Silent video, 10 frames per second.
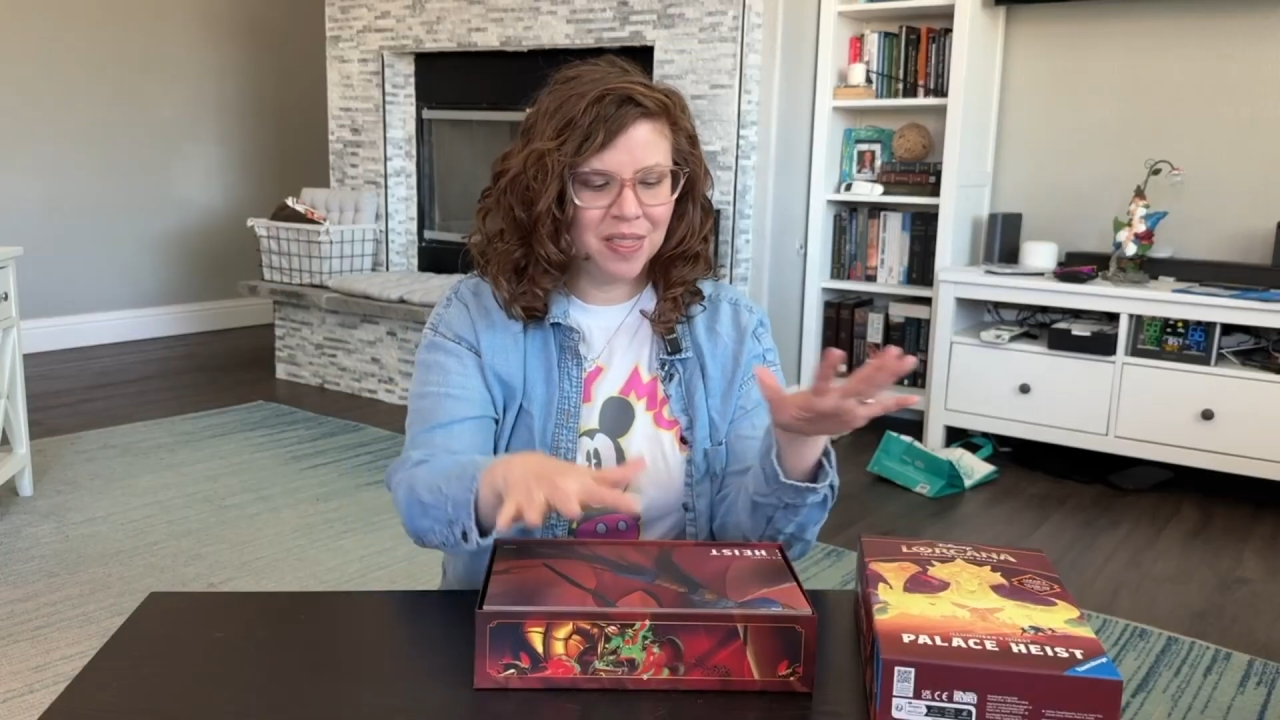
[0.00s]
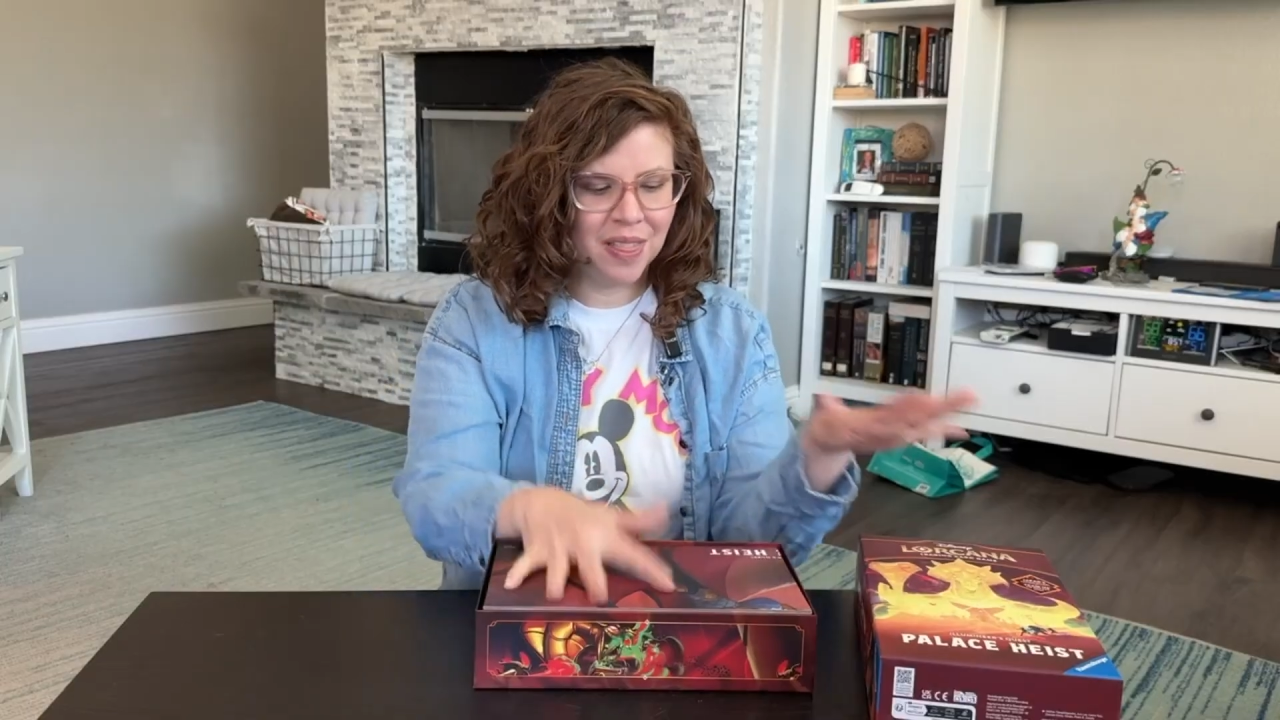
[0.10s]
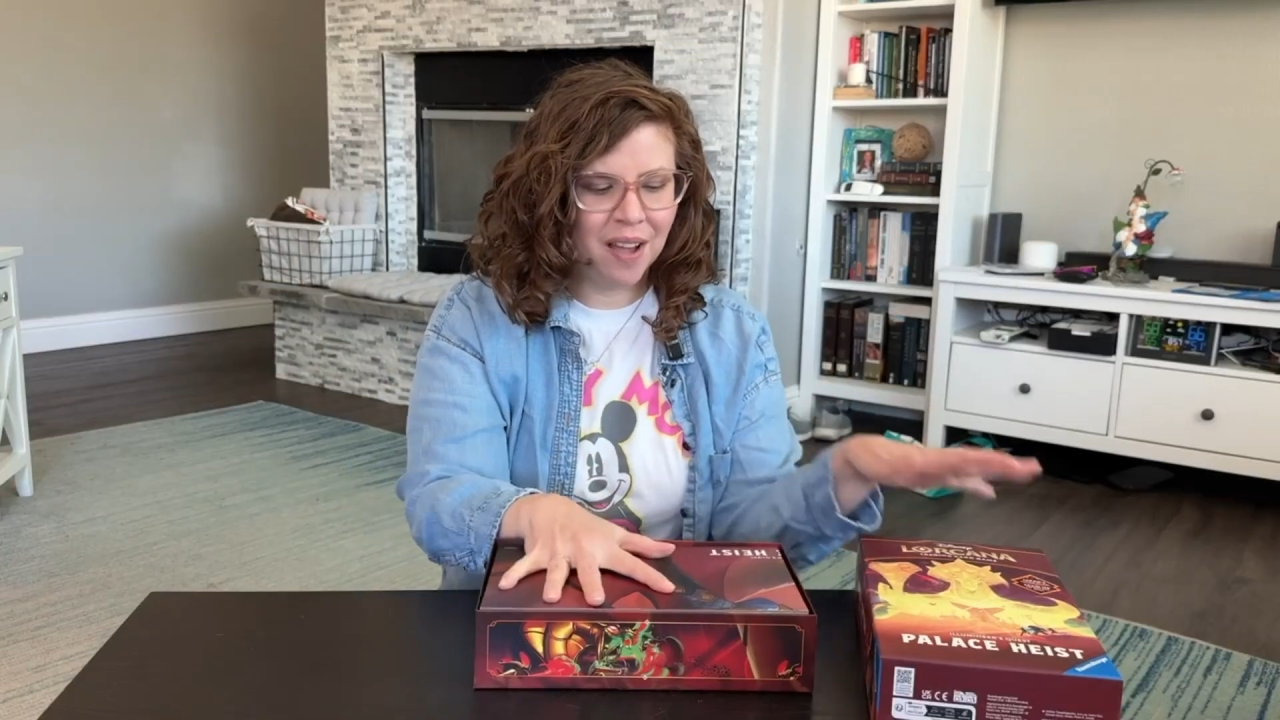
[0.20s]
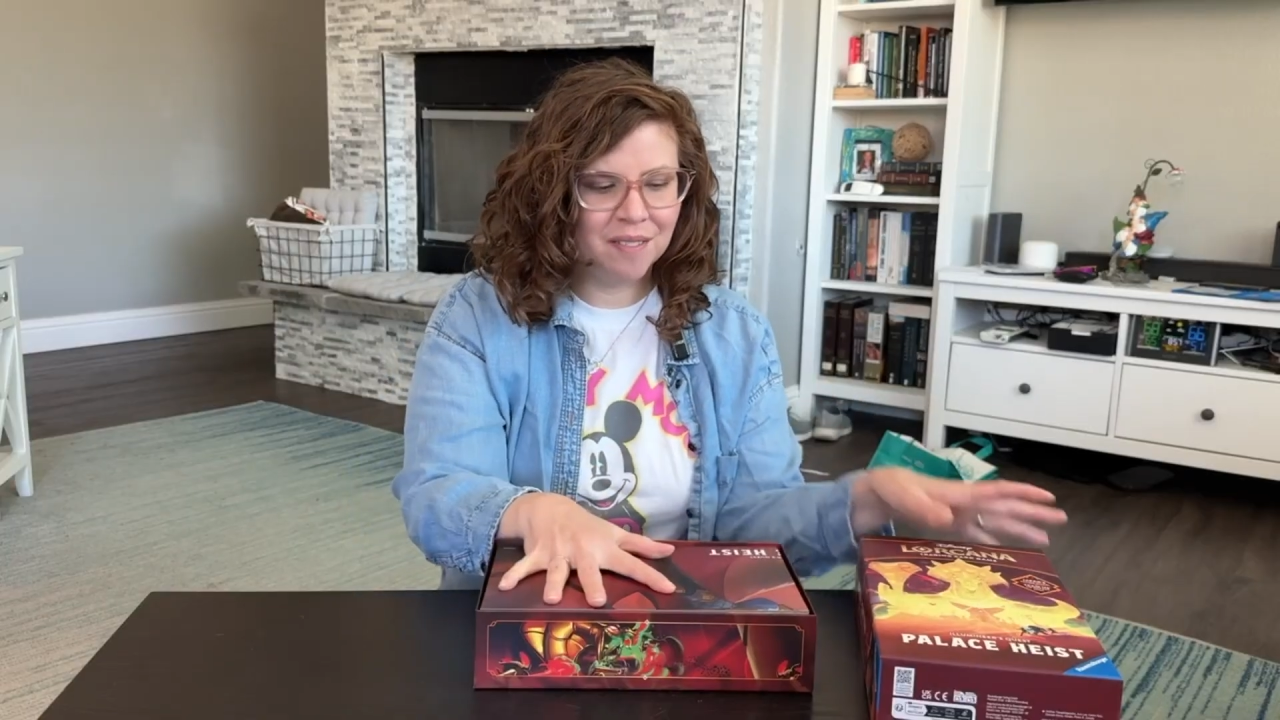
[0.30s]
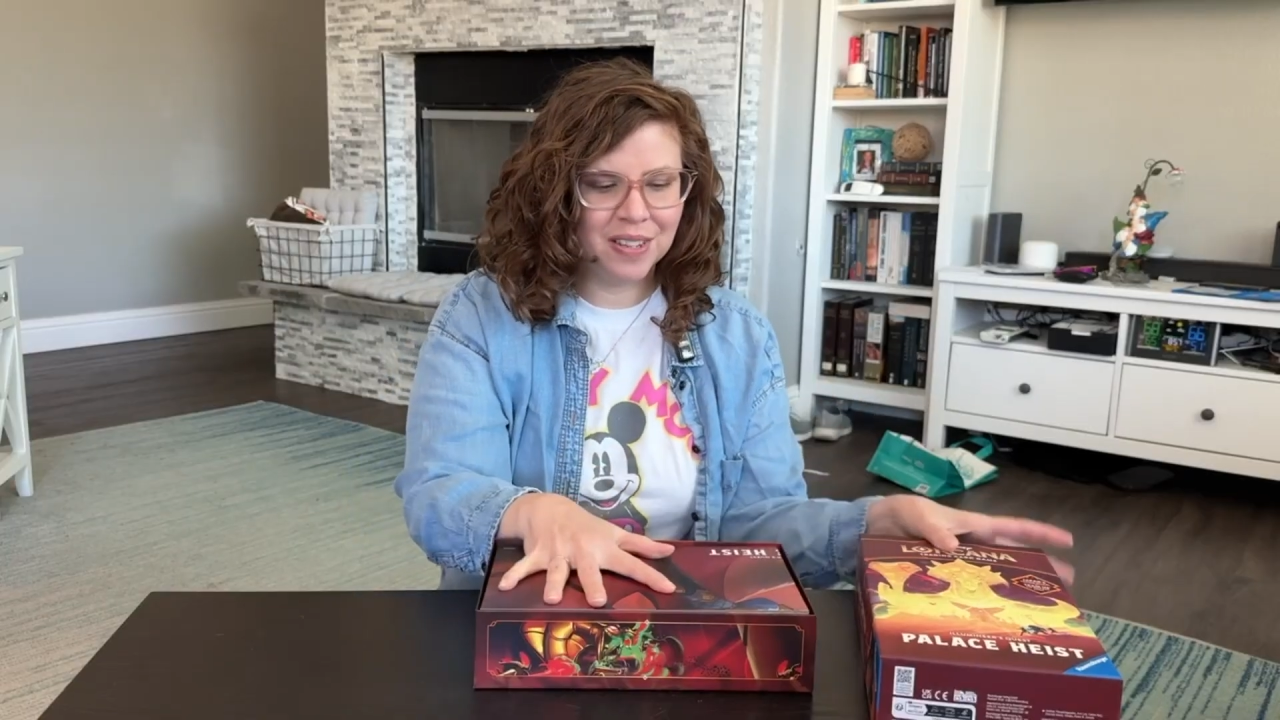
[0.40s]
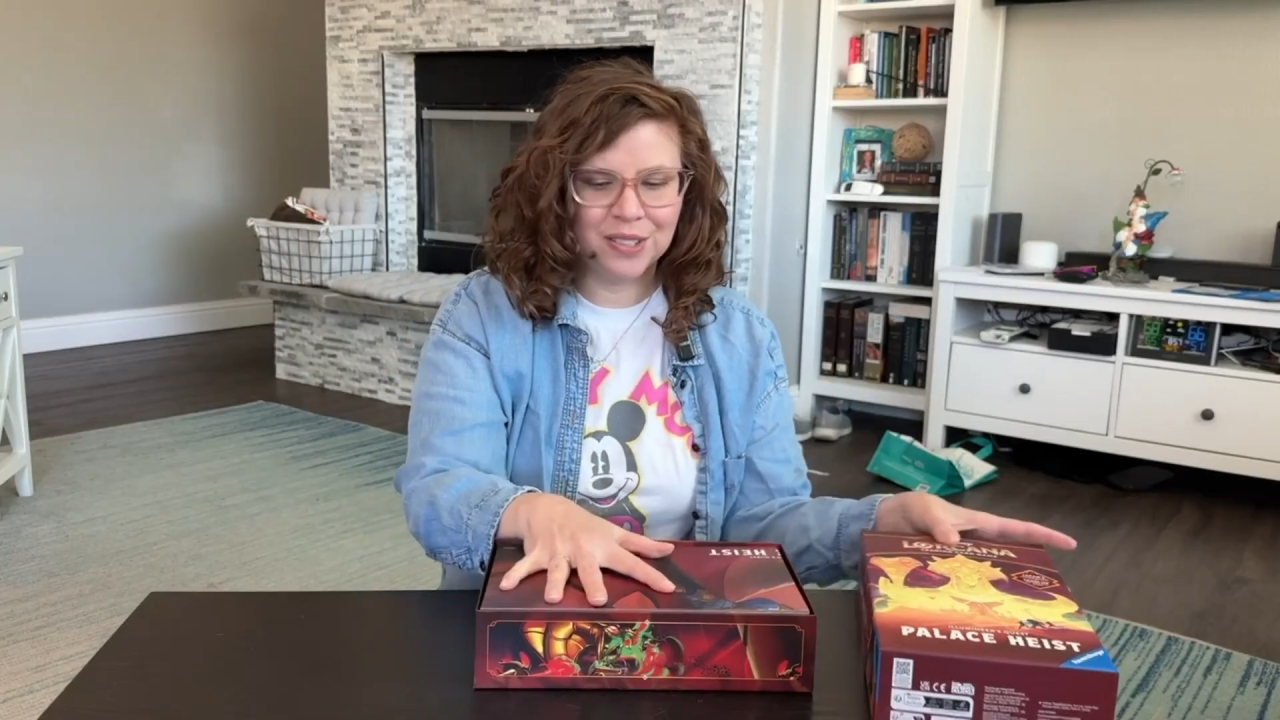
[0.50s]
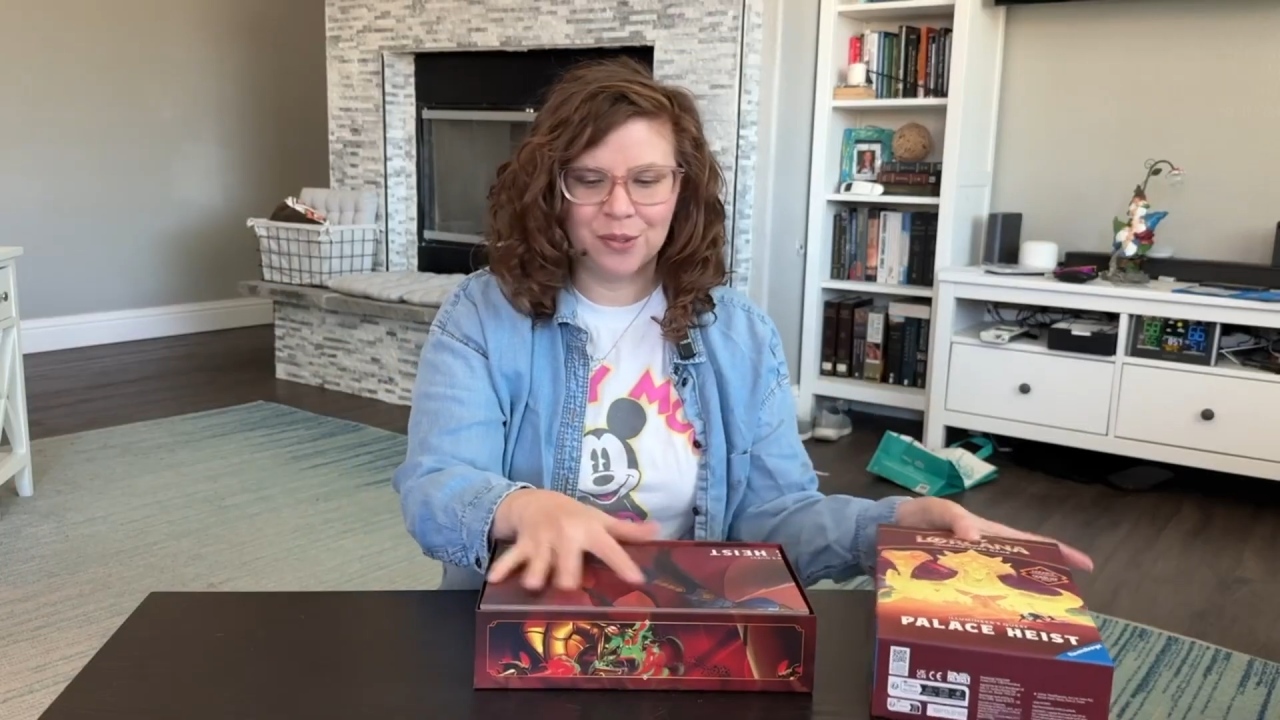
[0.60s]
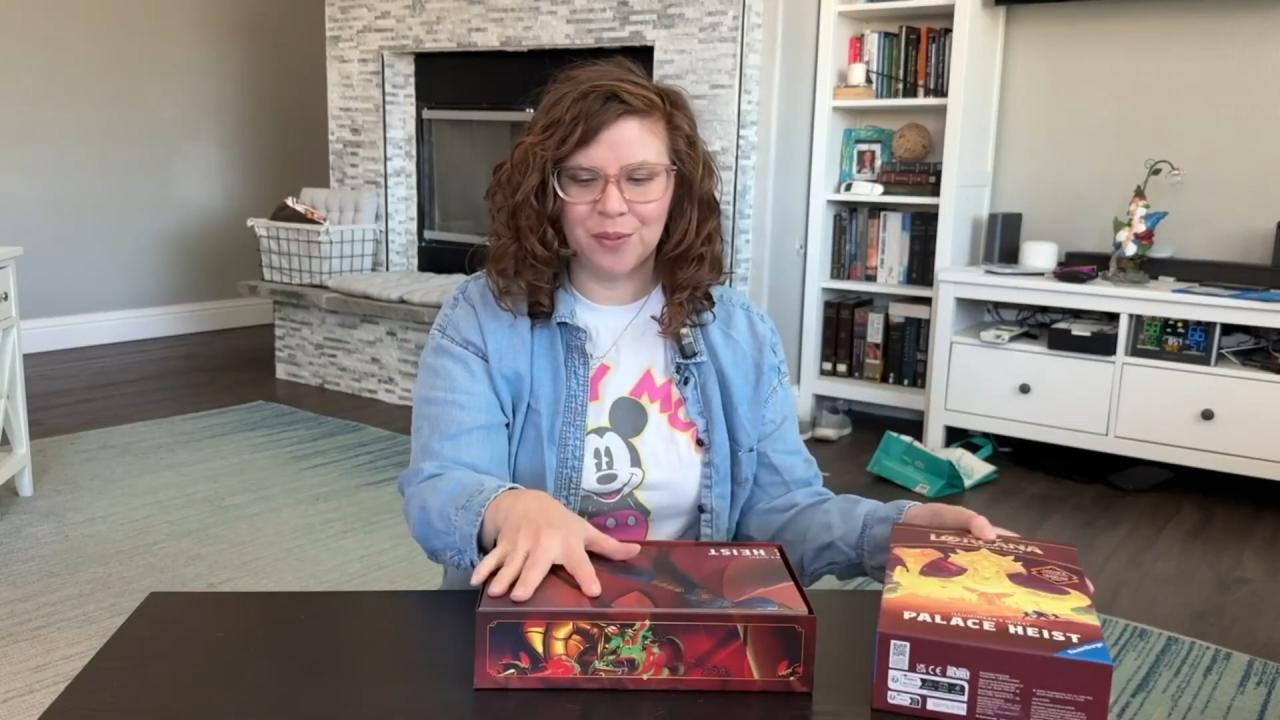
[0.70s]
That fits